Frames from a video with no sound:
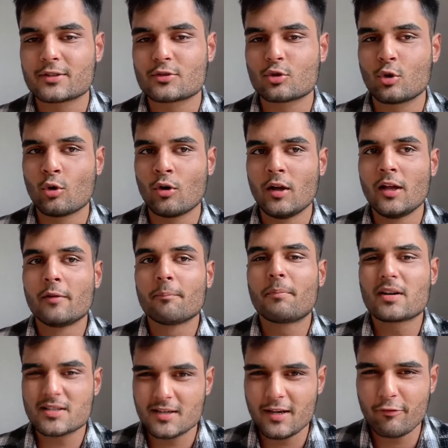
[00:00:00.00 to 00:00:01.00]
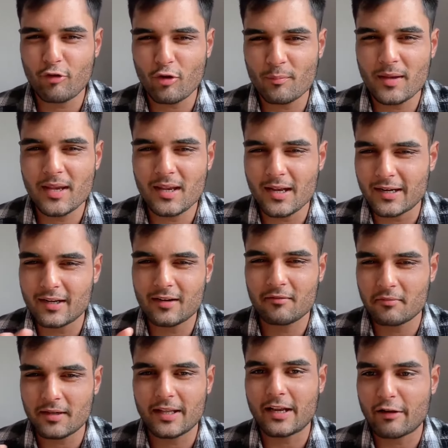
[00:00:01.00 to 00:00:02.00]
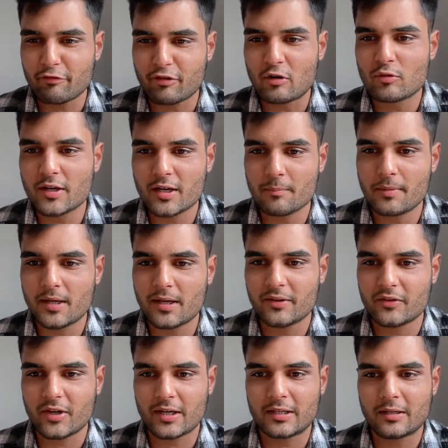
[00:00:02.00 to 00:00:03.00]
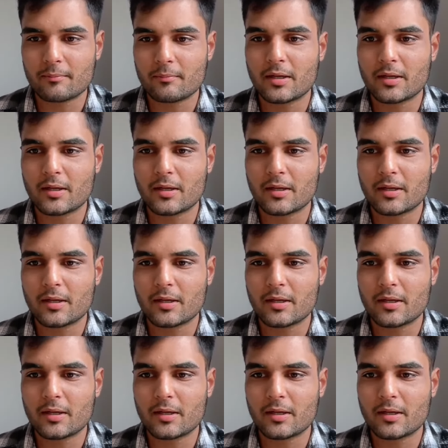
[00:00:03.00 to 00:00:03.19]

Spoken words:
So personally for me, I found it a bit distracting.